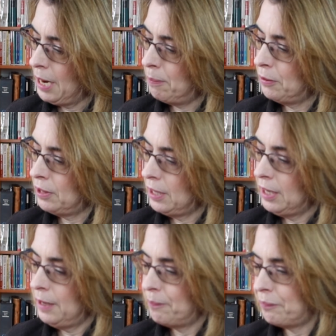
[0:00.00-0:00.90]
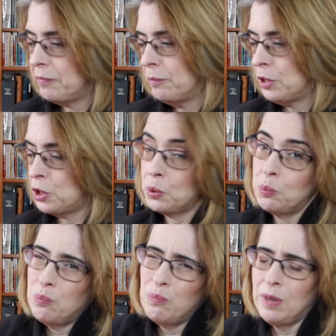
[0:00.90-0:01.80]
empathy, which,
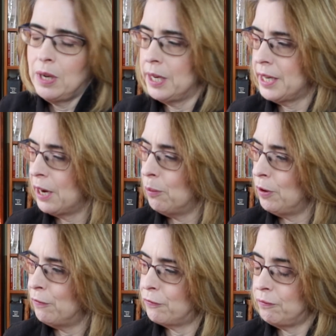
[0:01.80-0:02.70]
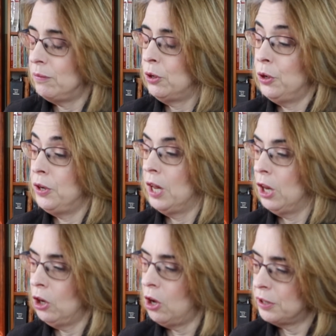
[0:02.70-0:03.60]
okay, we've heard a
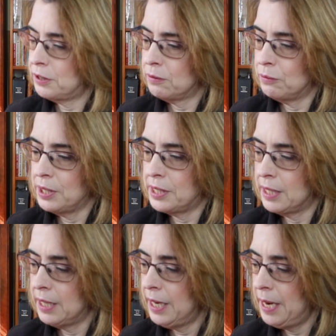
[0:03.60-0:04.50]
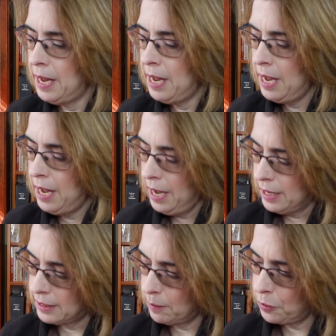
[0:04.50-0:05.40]
lot recently,
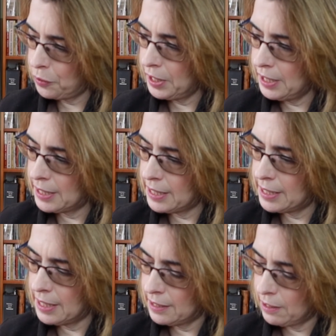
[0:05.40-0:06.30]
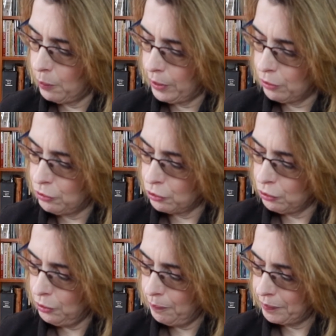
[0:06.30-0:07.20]
some of the things he says that we could
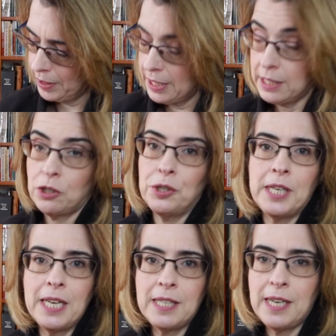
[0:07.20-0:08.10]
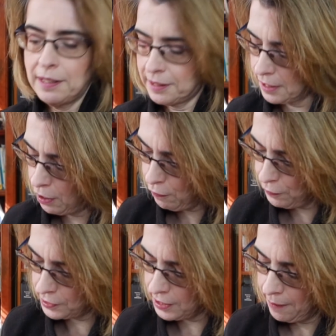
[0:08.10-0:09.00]
do is to test
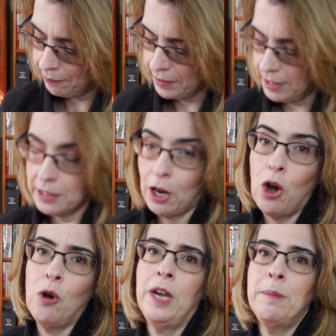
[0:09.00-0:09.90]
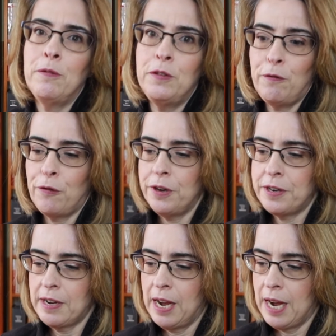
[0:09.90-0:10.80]
ourselves. There's a whole heap of different
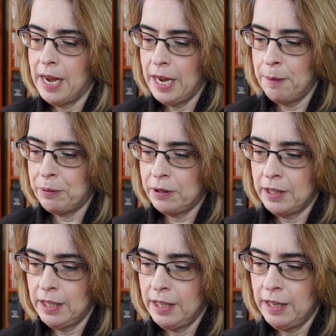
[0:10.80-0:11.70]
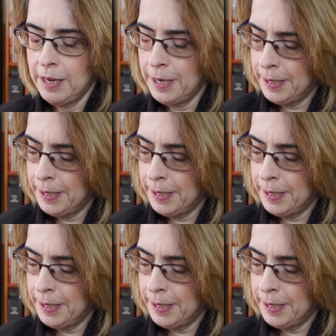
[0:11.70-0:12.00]
empathy